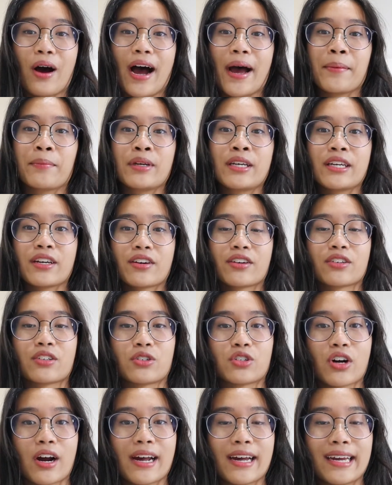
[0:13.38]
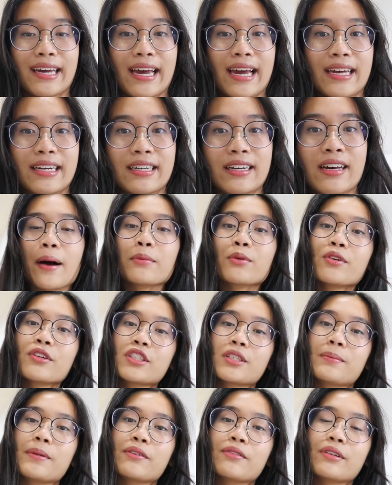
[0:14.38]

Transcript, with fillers: I'm here to try again. I'm going to be